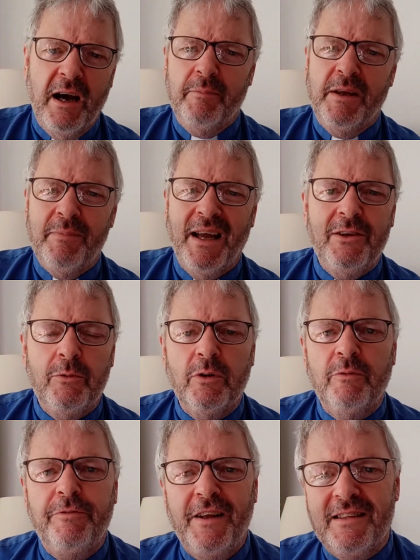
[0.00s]
Emmanuel
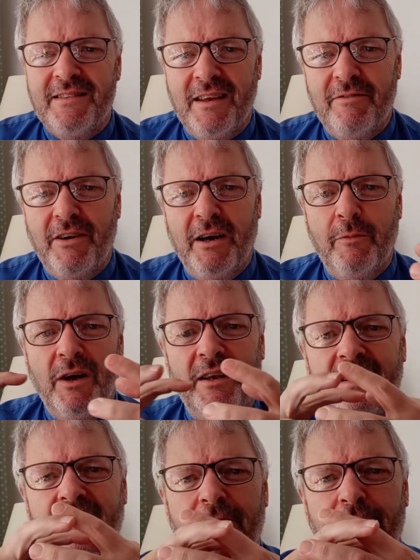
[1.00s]
fits it very well,
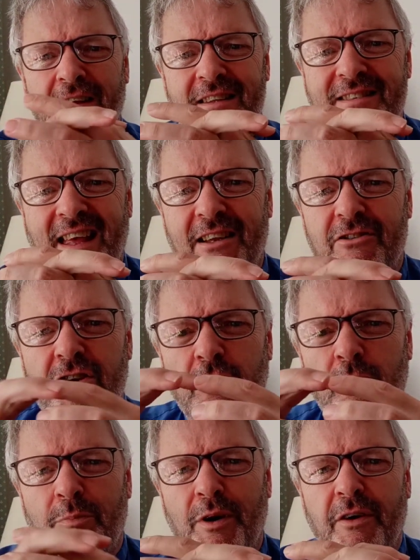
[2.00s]
and it fits that
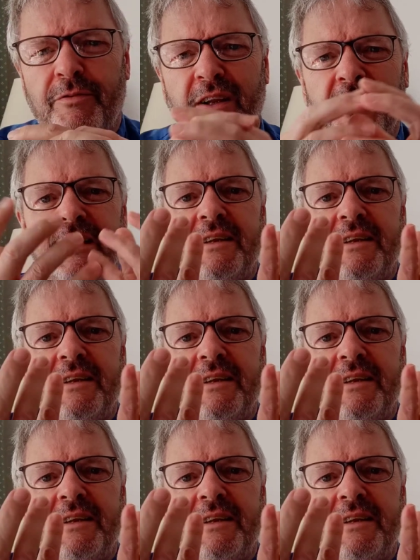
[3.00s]
tune perfectly,